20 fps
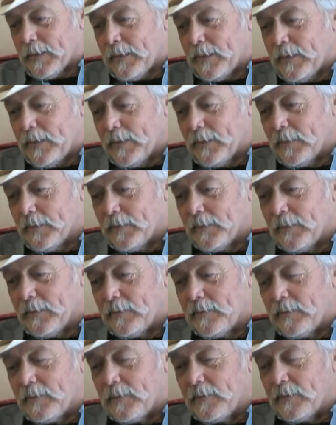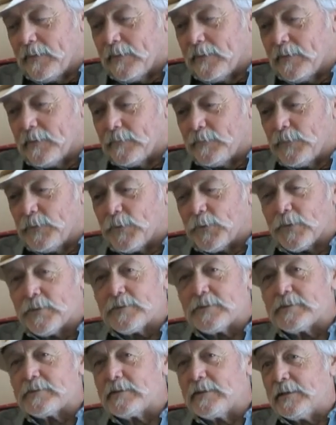And the
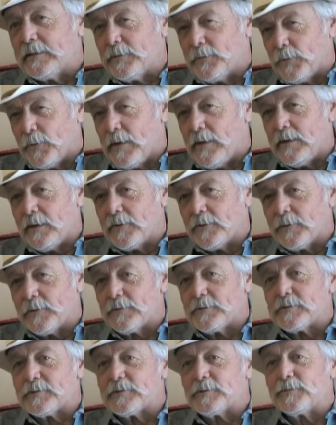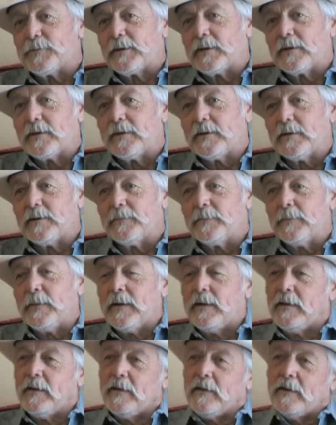horses then, the wild horses, become
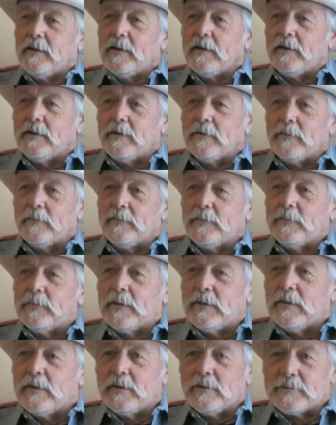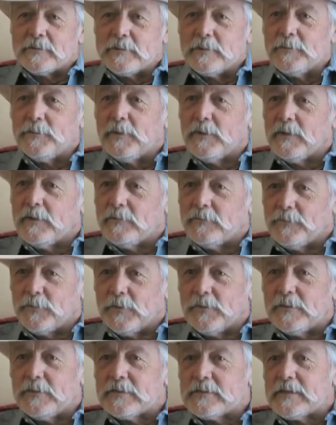a symbol of
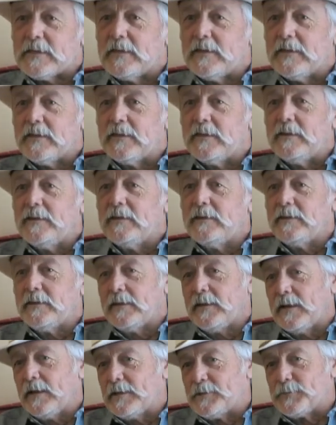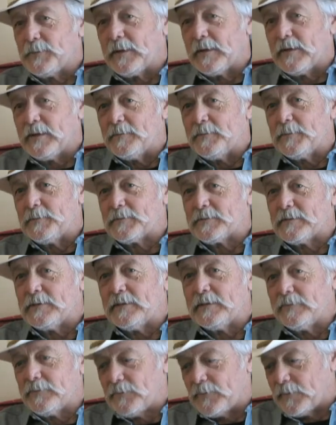what this kid has become
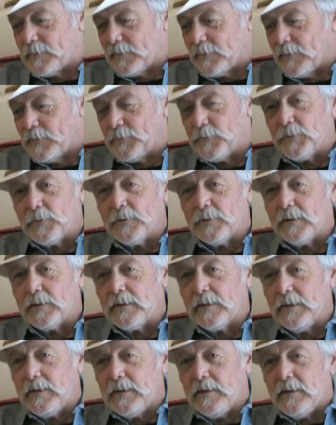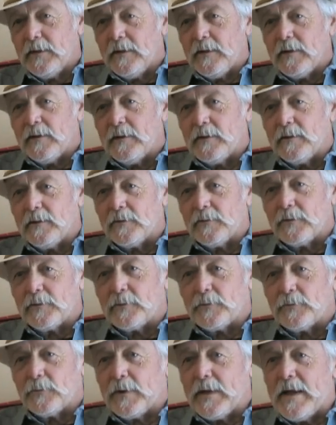himself. They're unruly, they're
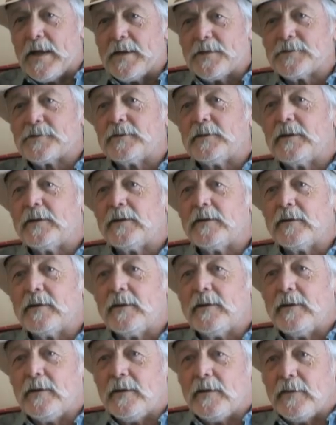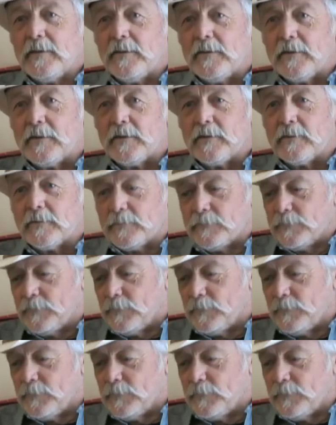reactionary, they're